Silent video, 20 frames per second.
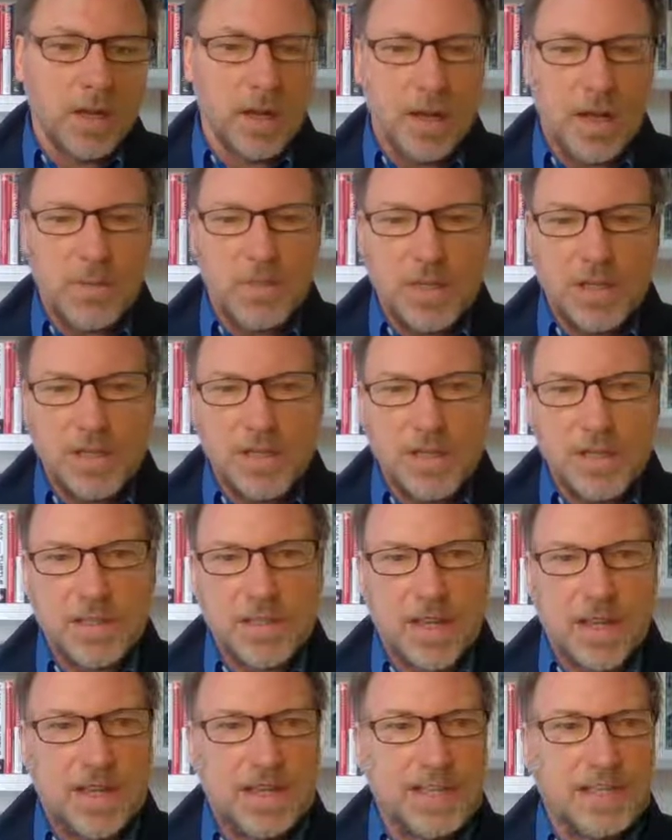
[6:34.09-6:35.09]
Emissions
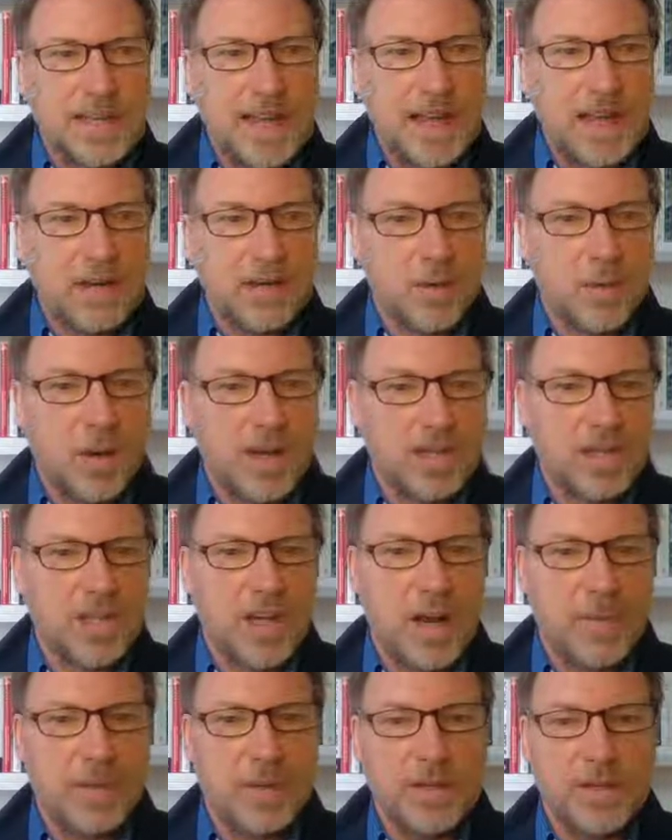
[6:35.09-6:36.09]
are down quite
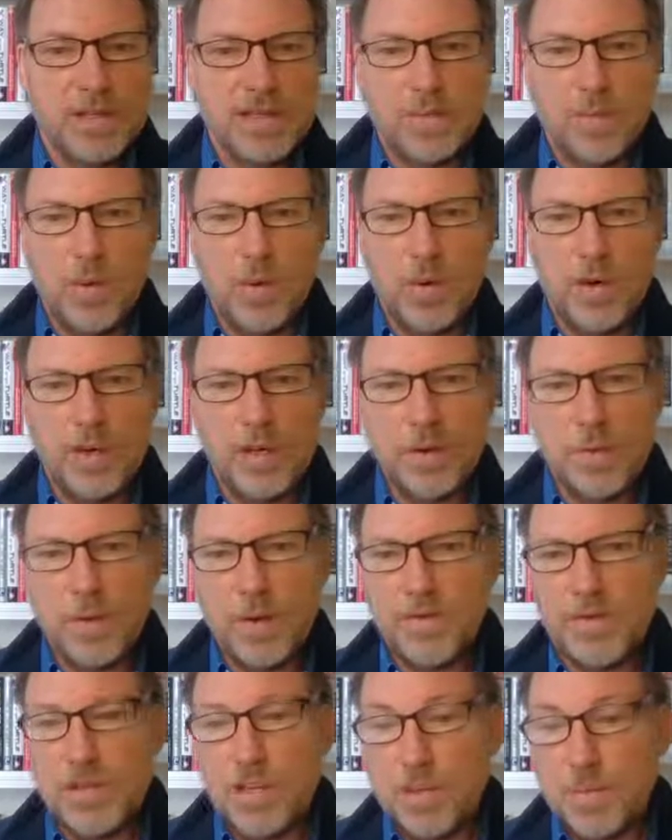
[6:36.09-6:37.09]
sharply this morning.
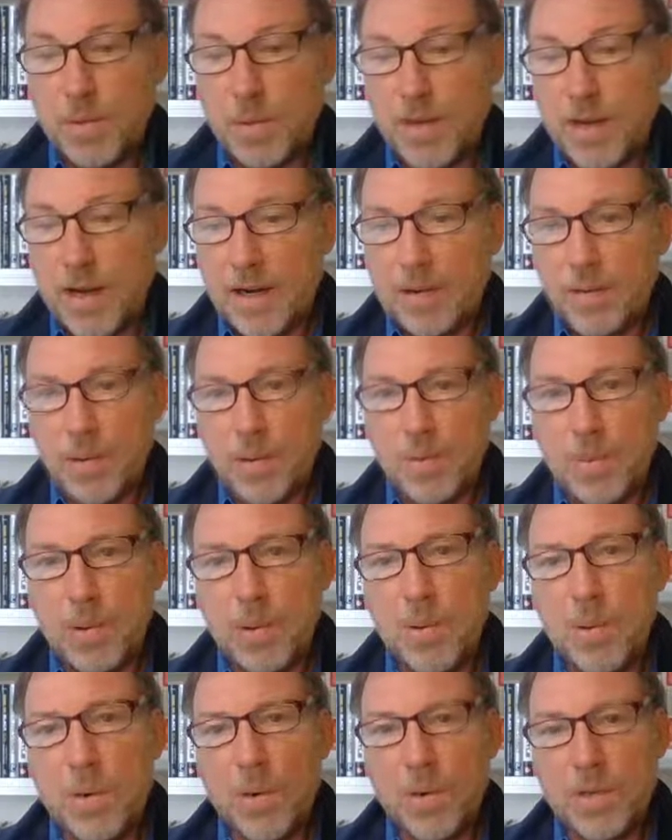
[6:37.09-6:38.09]
We've just put out a
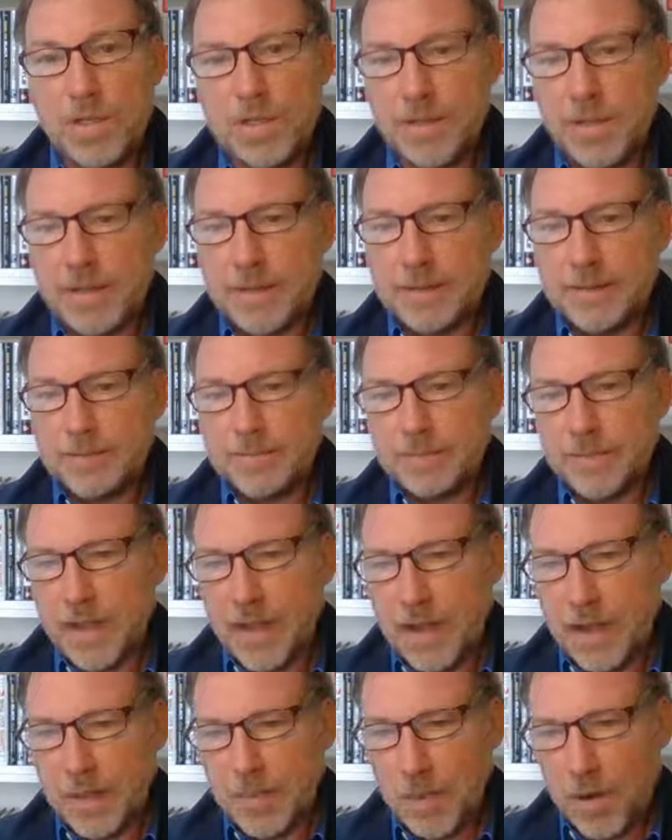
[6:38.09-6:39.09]
report
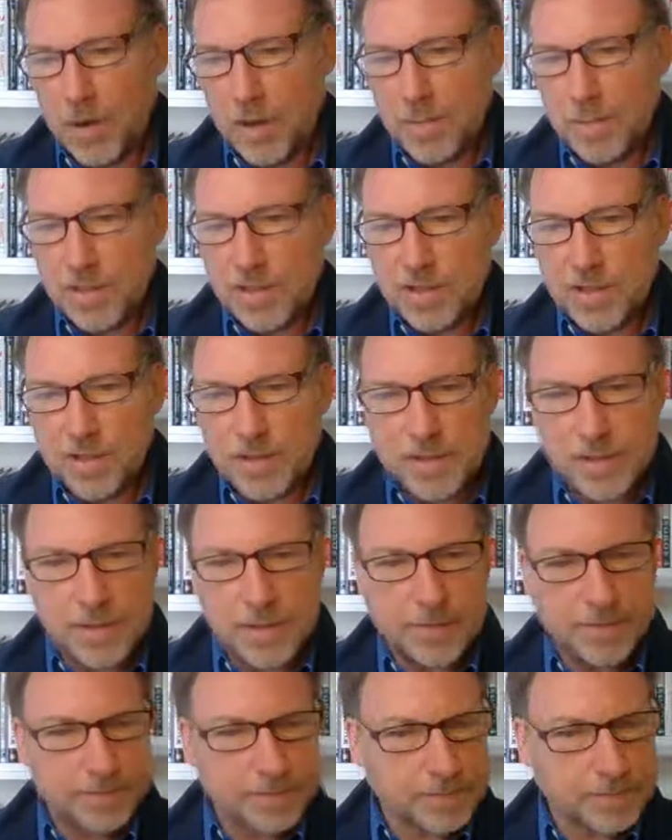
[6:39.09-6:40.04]
on emissions